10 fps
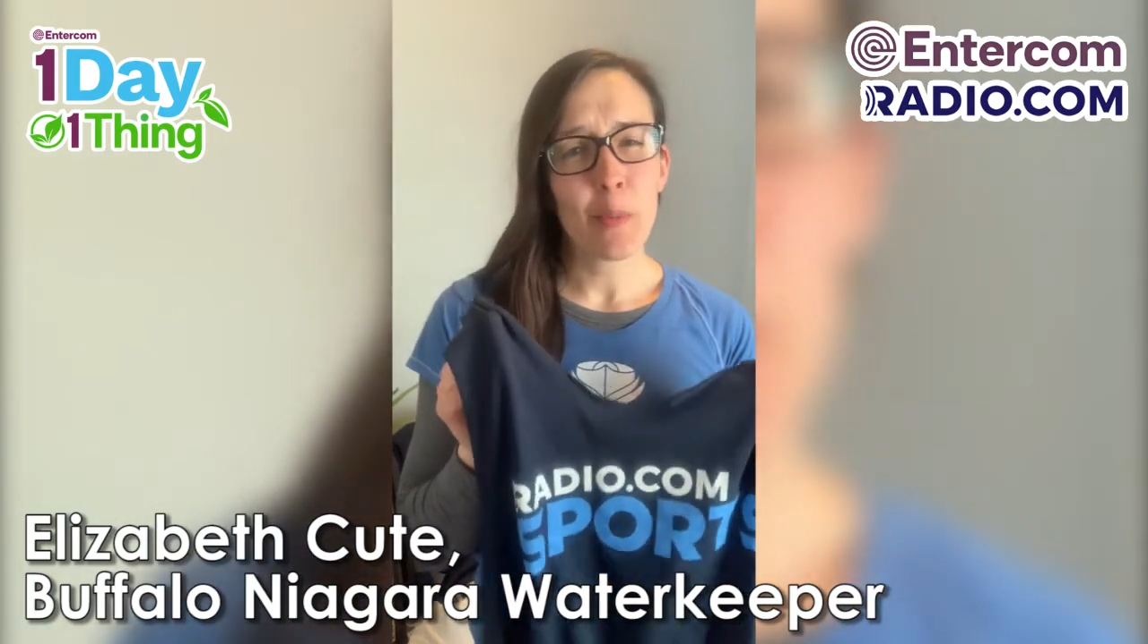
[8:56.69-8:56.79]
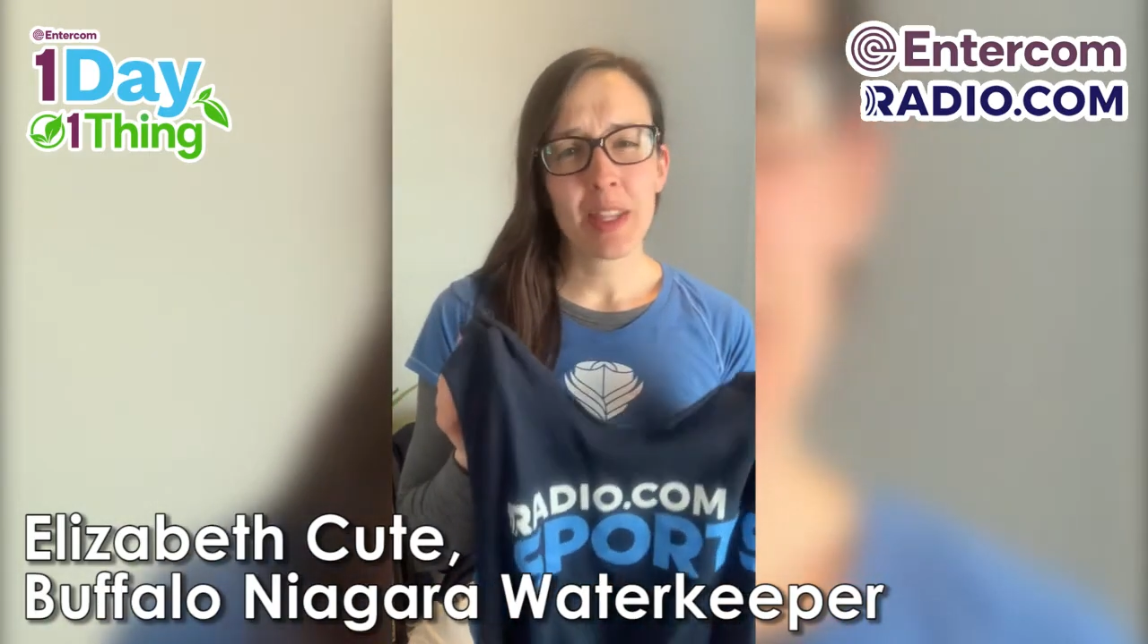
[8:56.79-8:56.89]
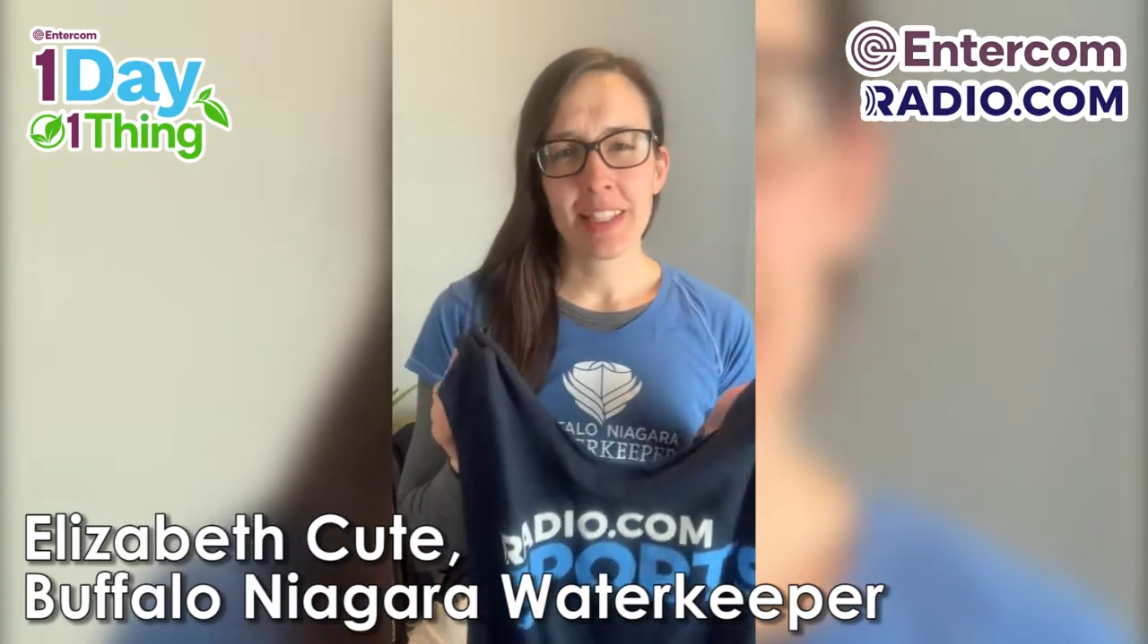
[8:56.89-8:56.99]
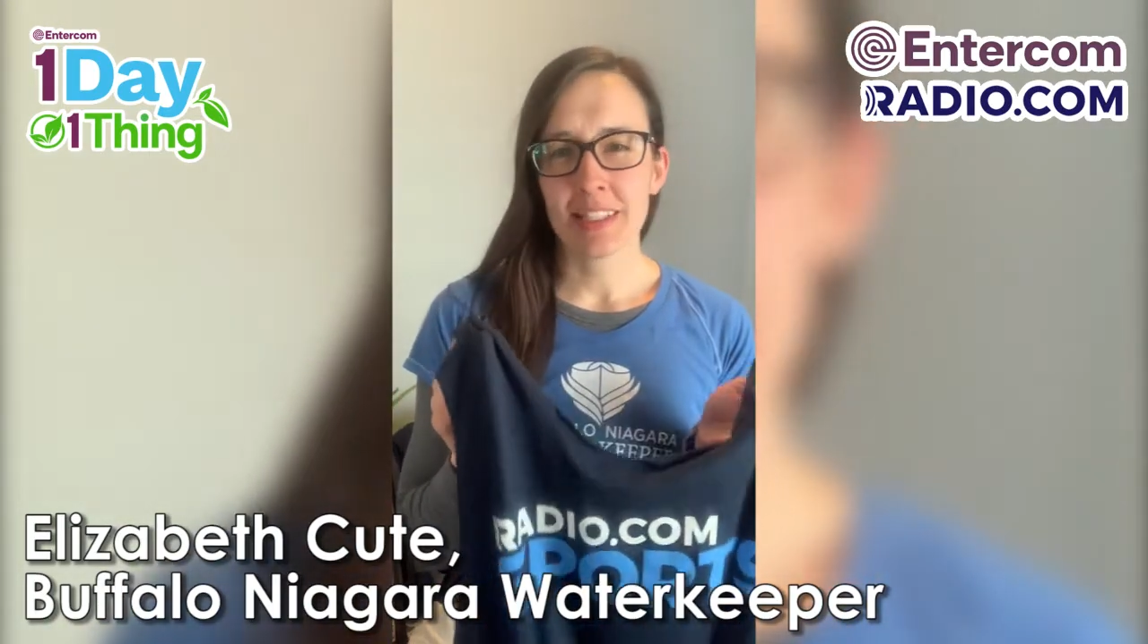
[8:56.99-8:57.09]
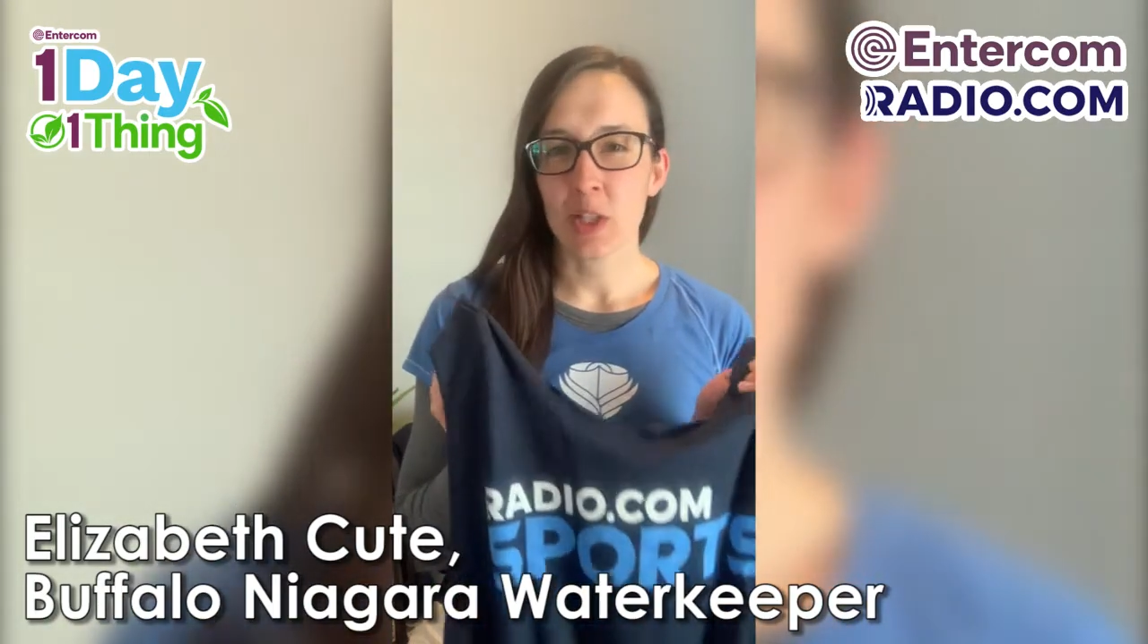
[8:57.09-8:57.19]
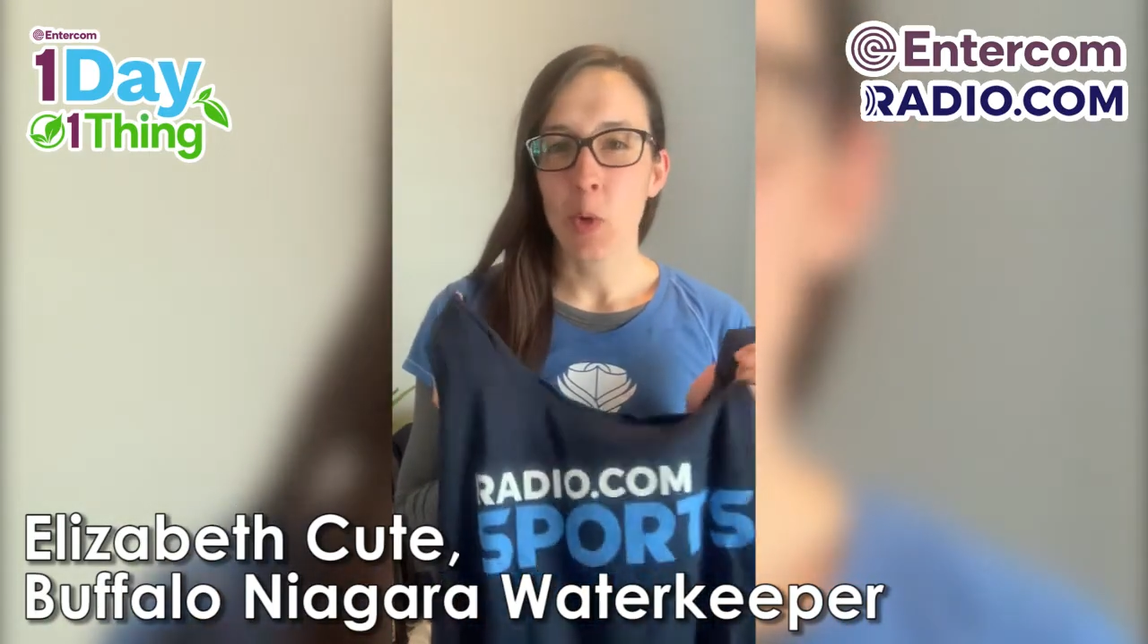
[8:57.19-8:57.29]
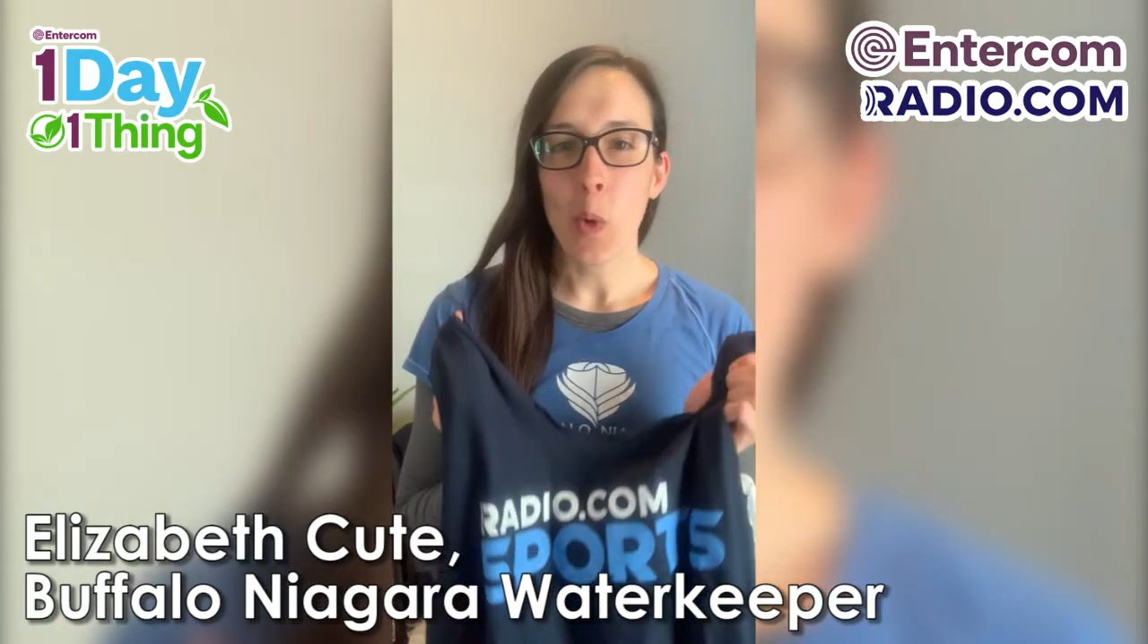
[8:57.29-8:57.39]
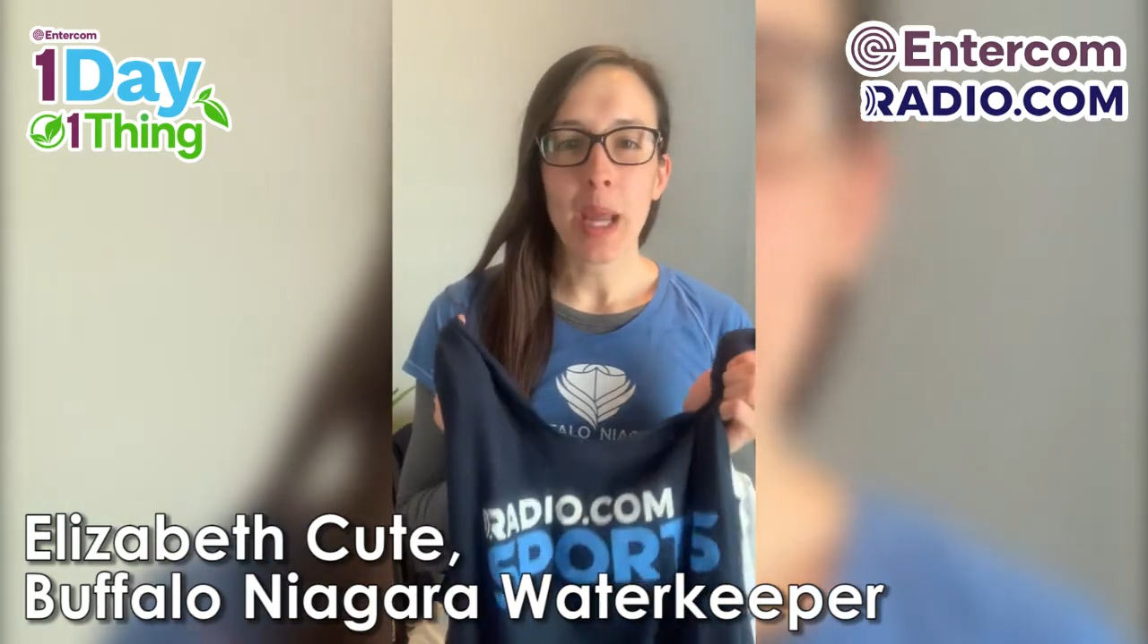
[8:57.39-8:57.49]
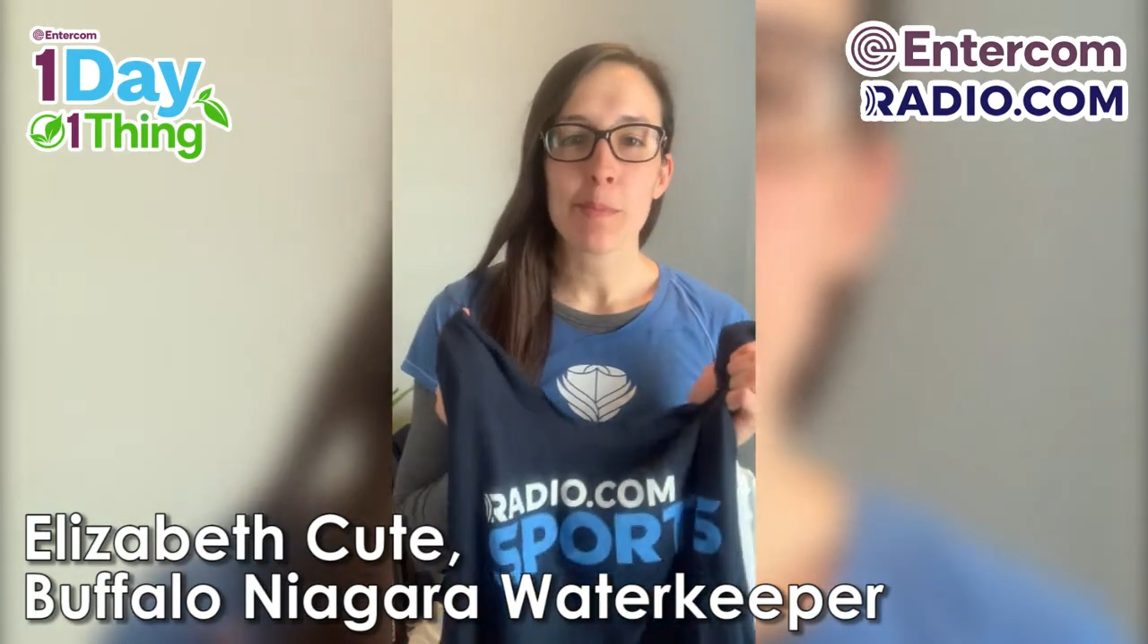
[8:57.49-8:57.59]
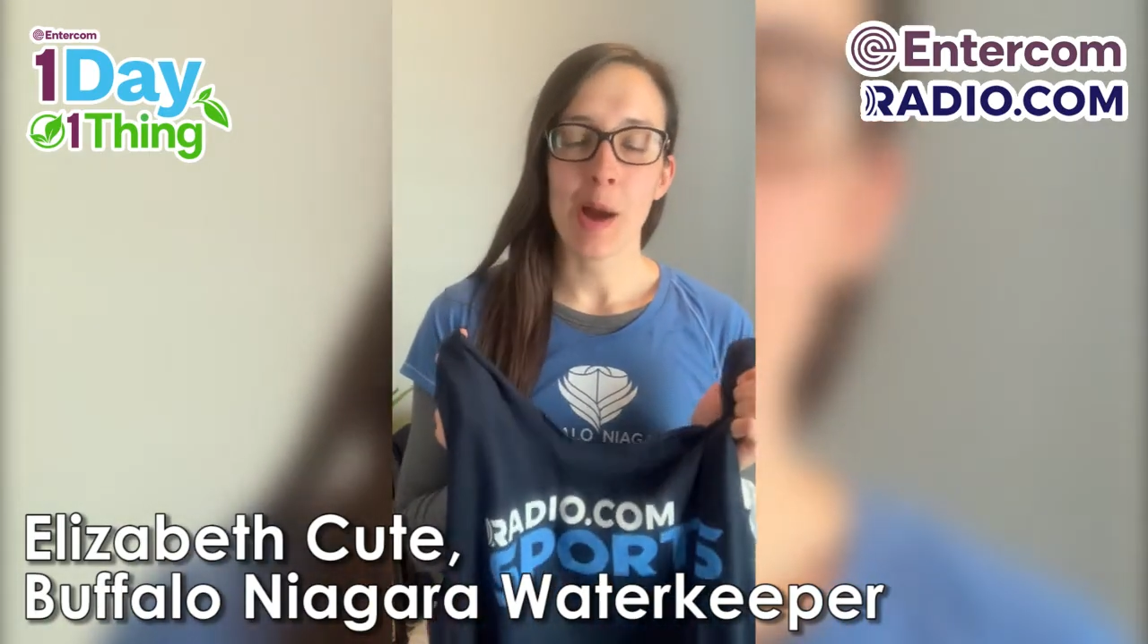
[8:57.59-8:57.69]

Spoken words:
willing to quite